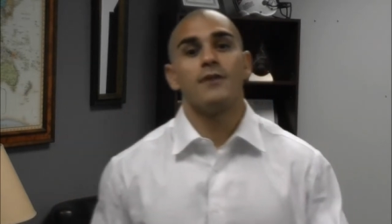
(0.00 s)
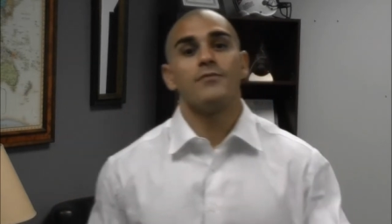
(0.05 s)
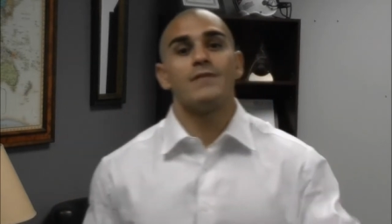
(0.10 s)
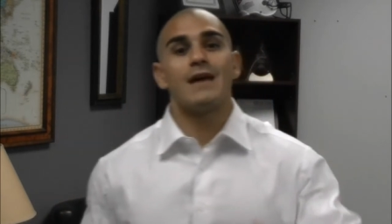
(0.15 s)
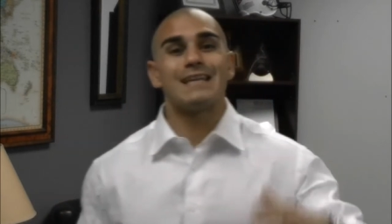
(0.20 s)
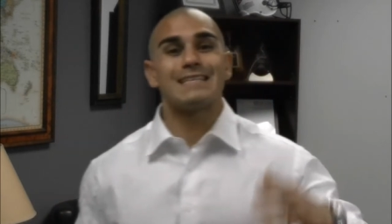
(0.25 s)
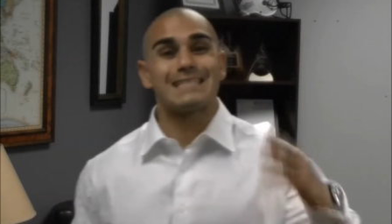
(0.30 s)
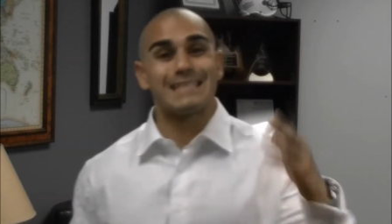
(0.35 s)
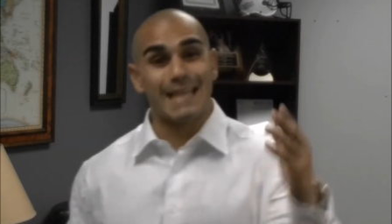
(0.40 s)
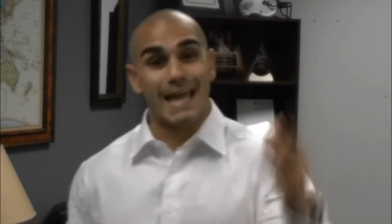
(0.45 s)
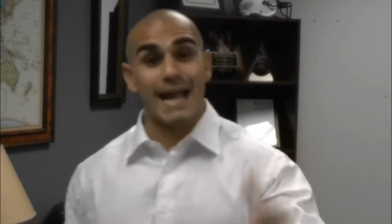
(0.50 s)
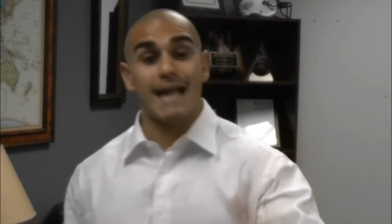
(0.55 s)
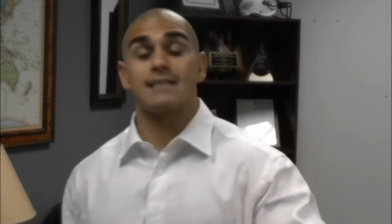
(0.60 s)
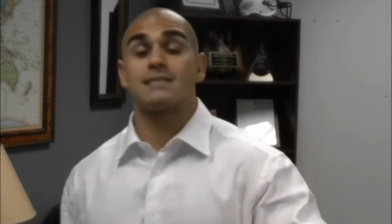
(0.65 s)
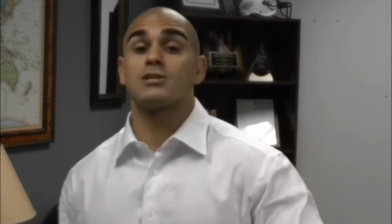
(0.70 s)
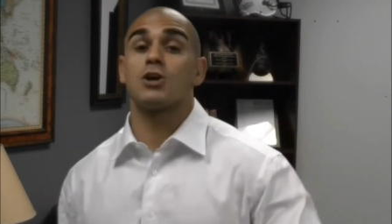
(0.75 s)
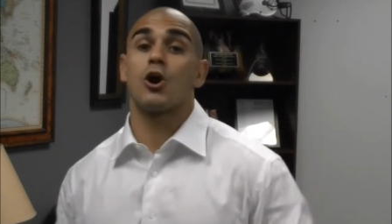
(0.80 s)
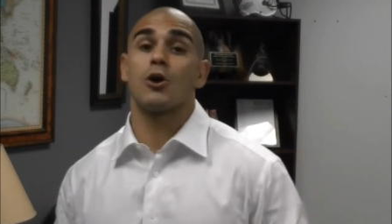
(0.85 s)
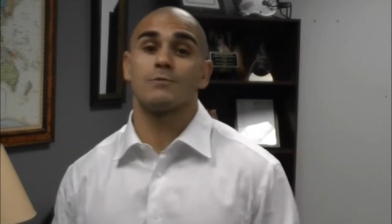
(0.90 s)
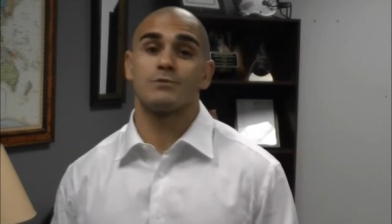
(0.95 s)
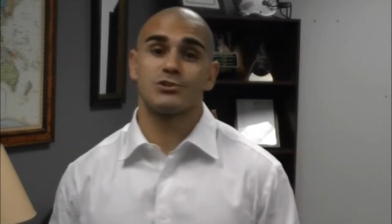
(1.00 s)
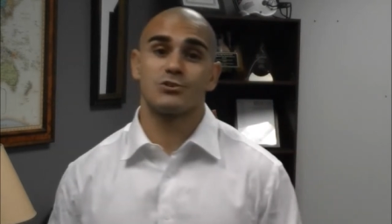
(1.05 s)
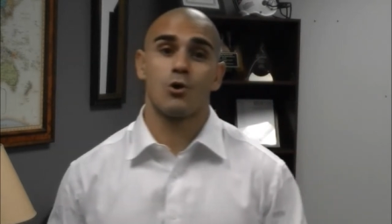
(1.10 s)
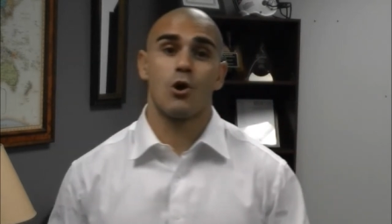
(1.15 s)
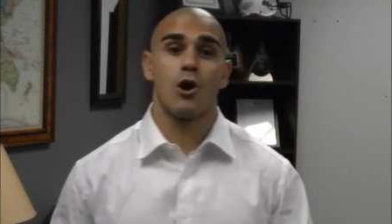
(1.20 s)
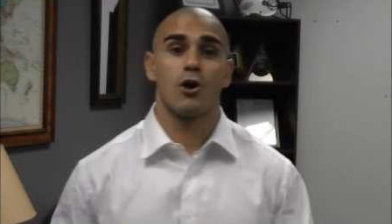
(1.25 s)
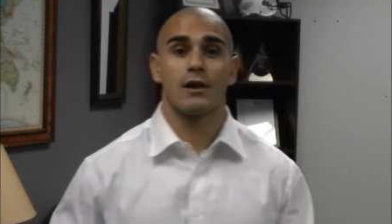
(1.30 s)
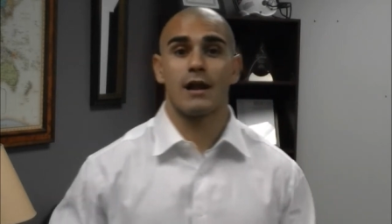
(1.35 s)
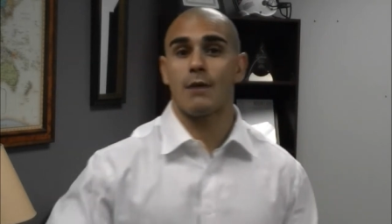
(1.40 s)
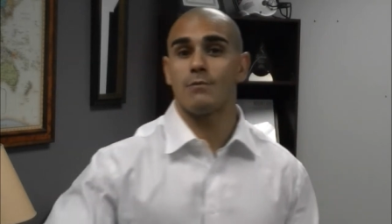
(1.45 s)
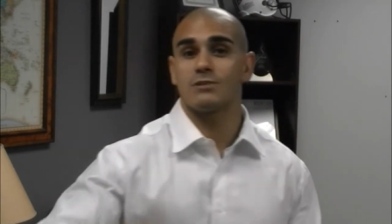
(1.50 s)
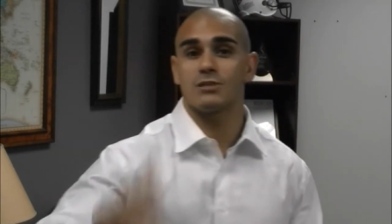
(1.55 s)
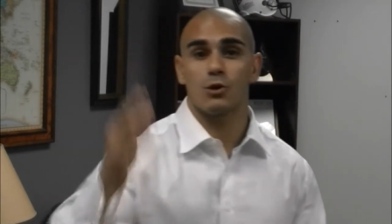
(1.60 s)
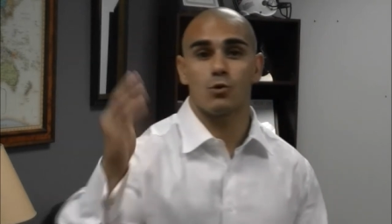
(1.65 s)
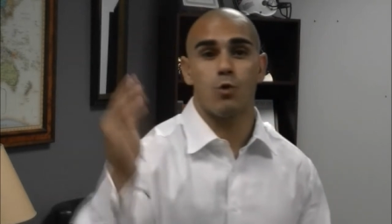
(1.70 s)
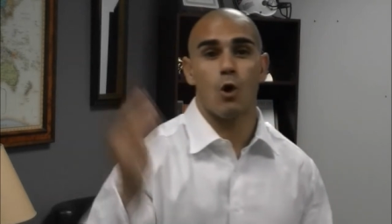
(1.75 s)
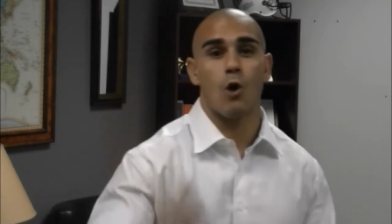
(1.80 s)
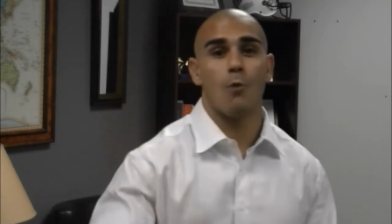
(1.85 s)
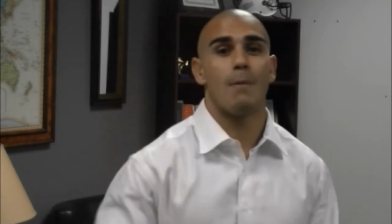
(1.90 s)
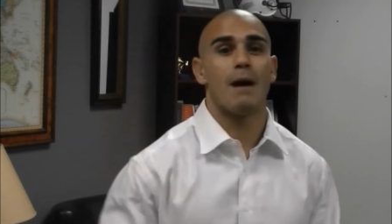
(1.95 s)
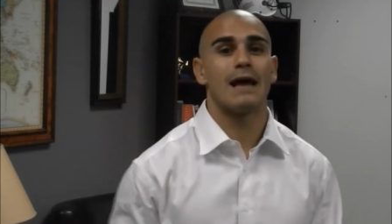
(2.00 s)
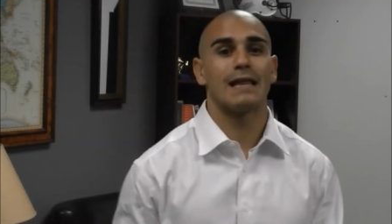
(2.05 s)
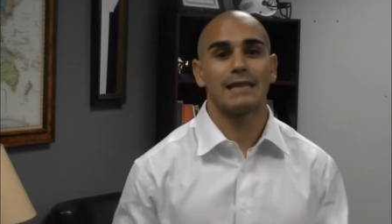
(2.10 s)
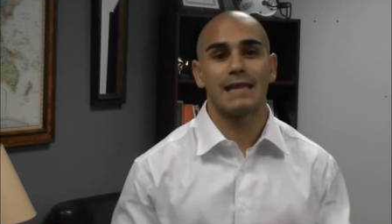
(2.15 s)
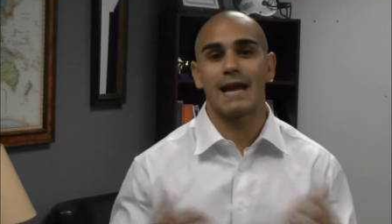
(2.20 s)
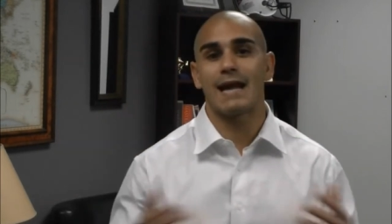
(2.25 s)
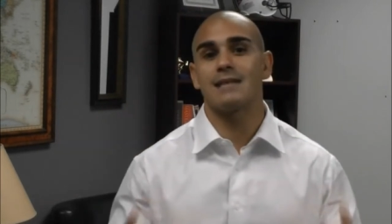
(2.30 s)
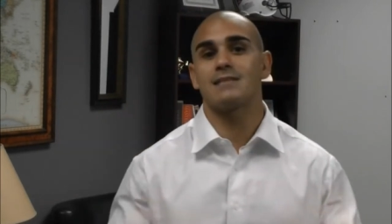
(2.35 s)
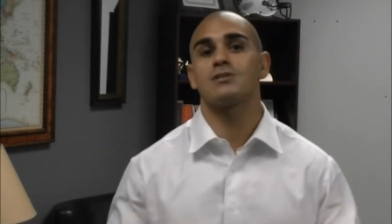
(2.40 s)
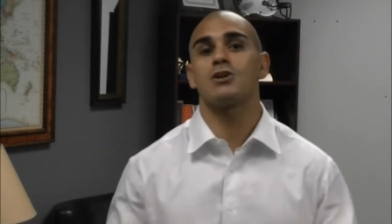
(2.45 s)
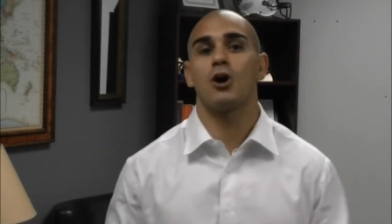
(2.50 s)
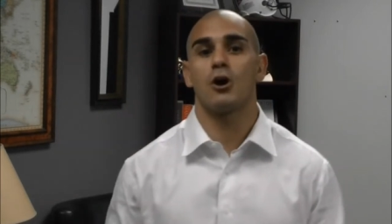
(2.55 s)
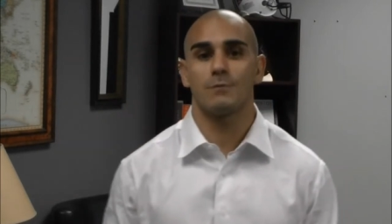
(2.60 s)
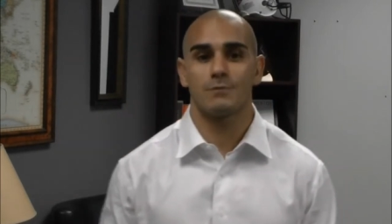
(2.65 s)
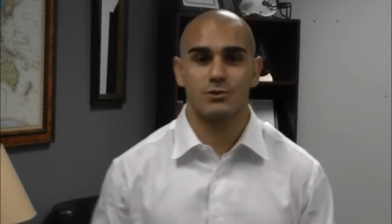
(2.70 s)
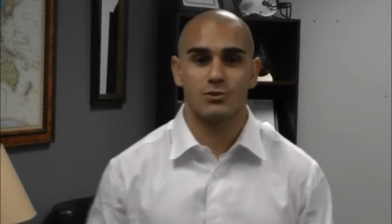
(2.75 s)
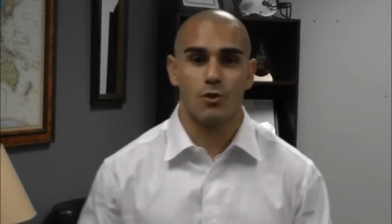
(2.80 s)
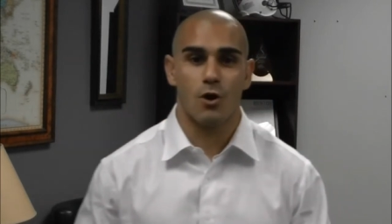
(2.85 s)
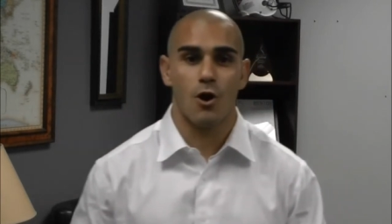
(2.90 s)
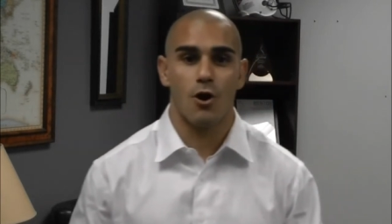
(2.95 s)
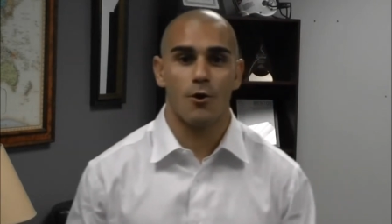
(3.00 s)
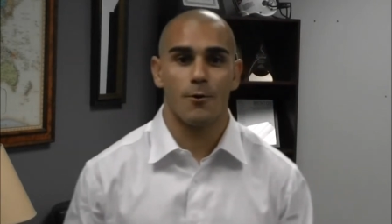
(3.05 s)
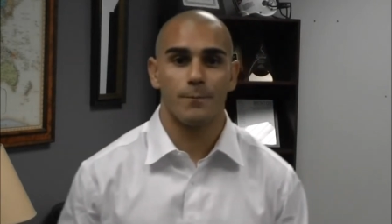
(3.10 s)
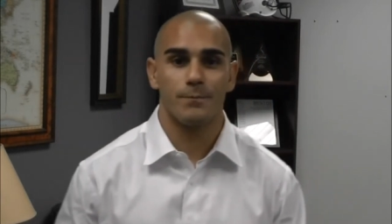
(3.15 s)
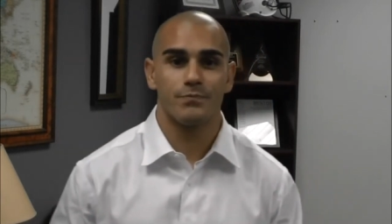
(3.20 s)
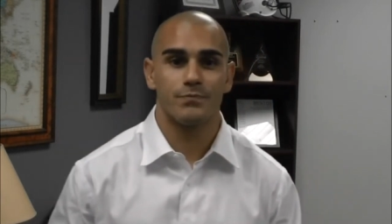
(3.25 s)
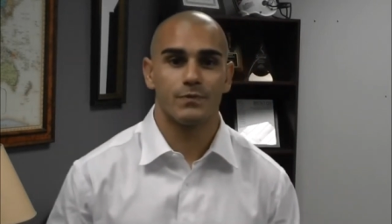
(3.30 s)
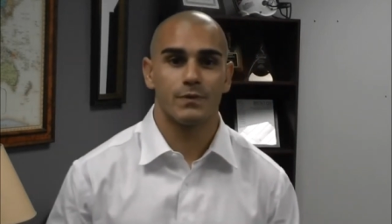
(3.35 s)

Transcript: That's Lance Armstrong. That was a quote by Lance Armstrong.